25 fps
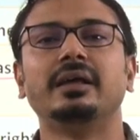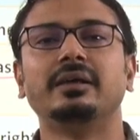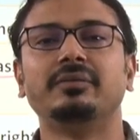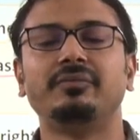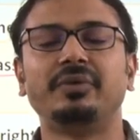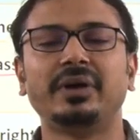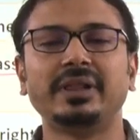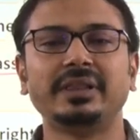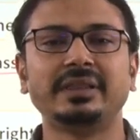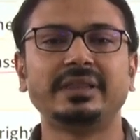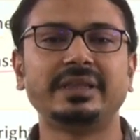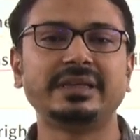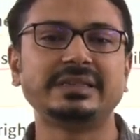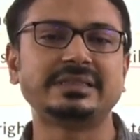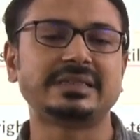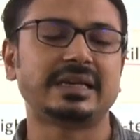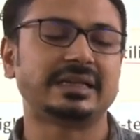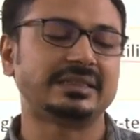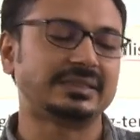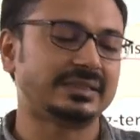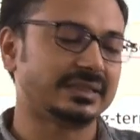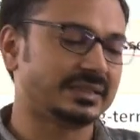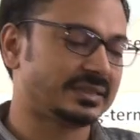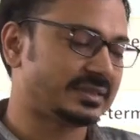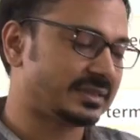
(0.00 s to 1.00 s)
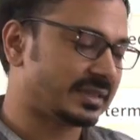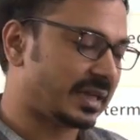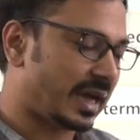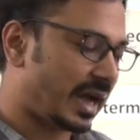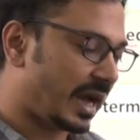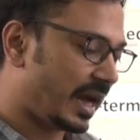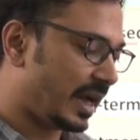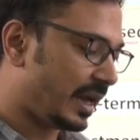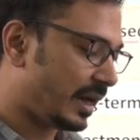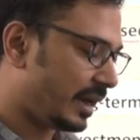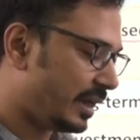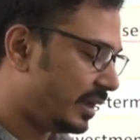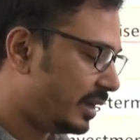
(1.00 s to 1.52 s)
when these assets
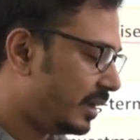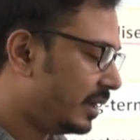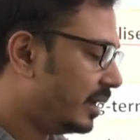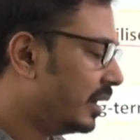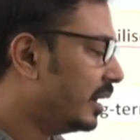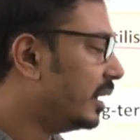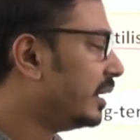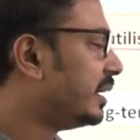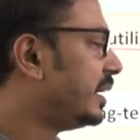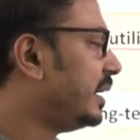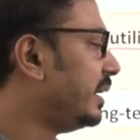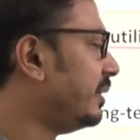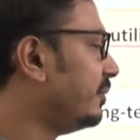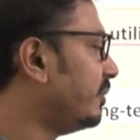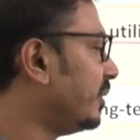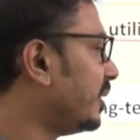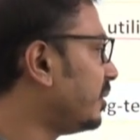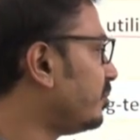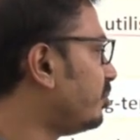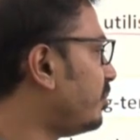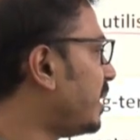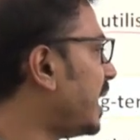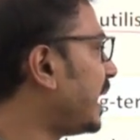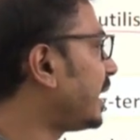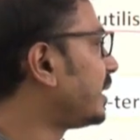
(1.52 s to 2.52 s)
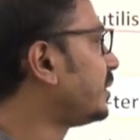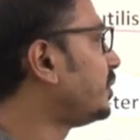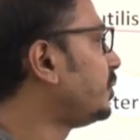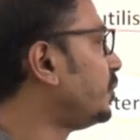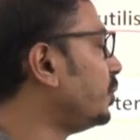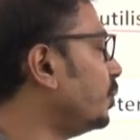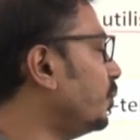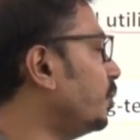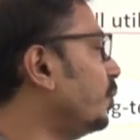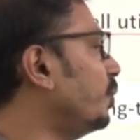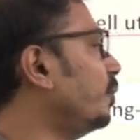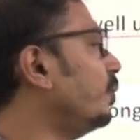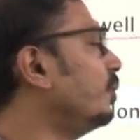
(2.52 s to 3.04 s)
are given back
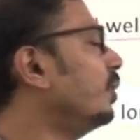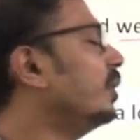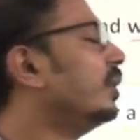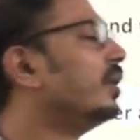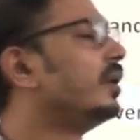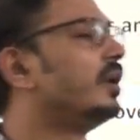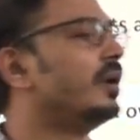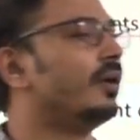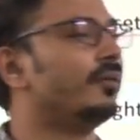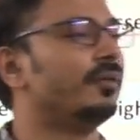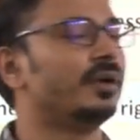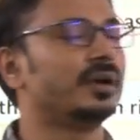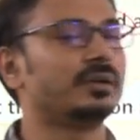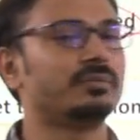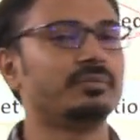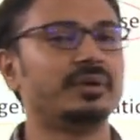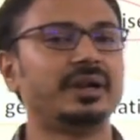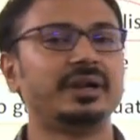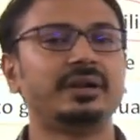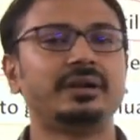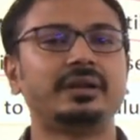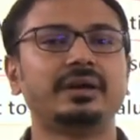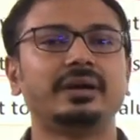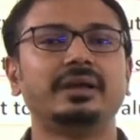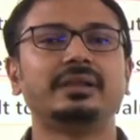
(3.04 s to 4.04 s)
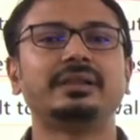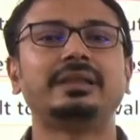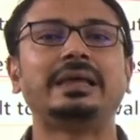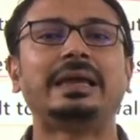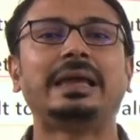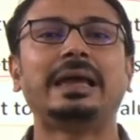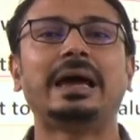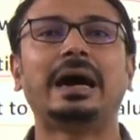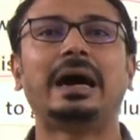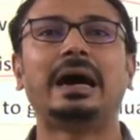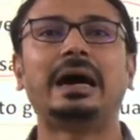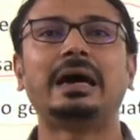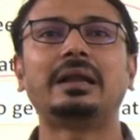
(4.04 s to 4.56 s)
to government,
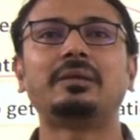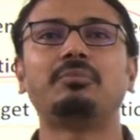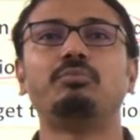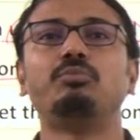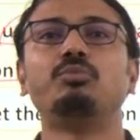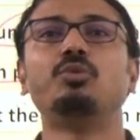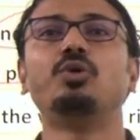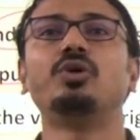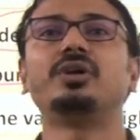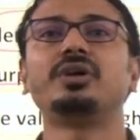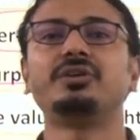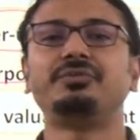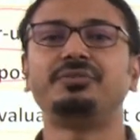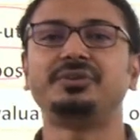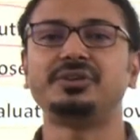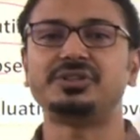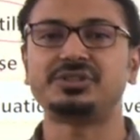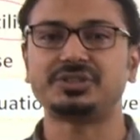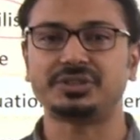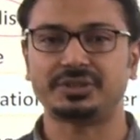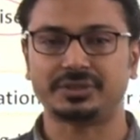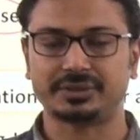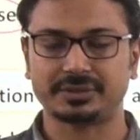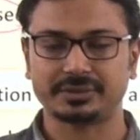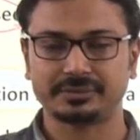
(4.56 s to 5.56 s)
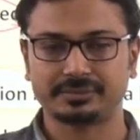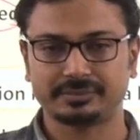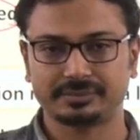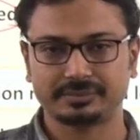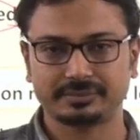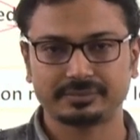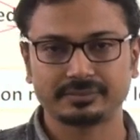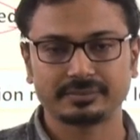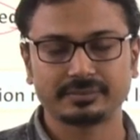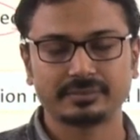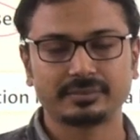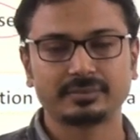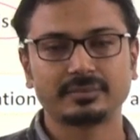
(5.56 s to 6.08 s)
they are more efficient.
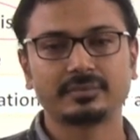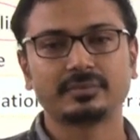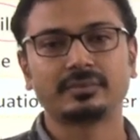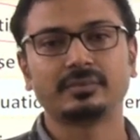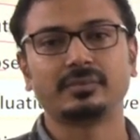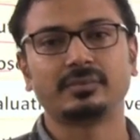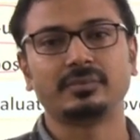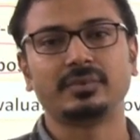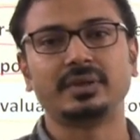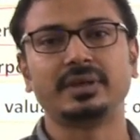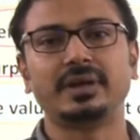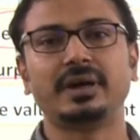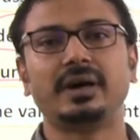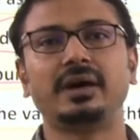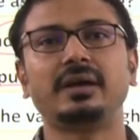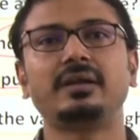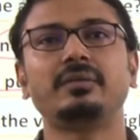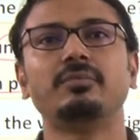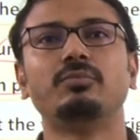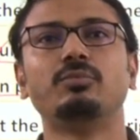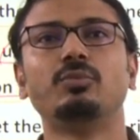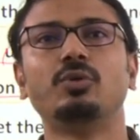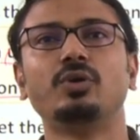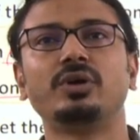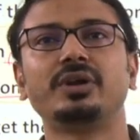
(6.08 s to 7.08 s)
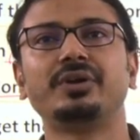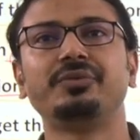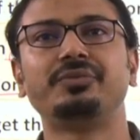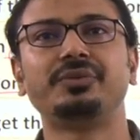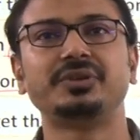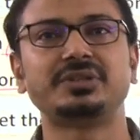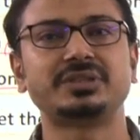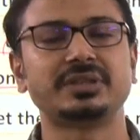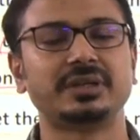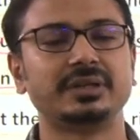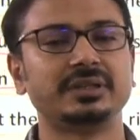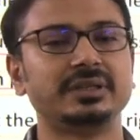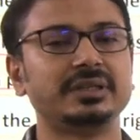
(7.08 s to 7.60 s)
They are more
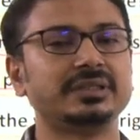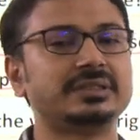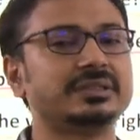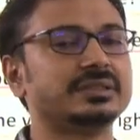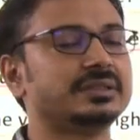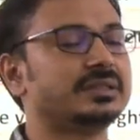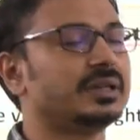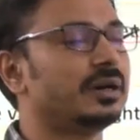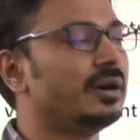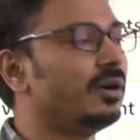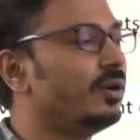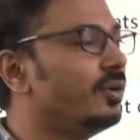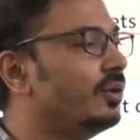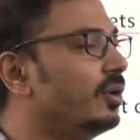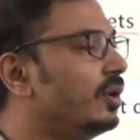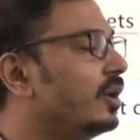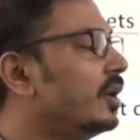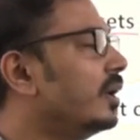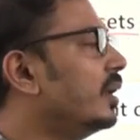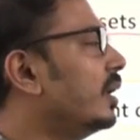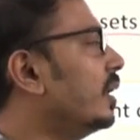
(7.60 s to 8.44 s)
efficient. This is how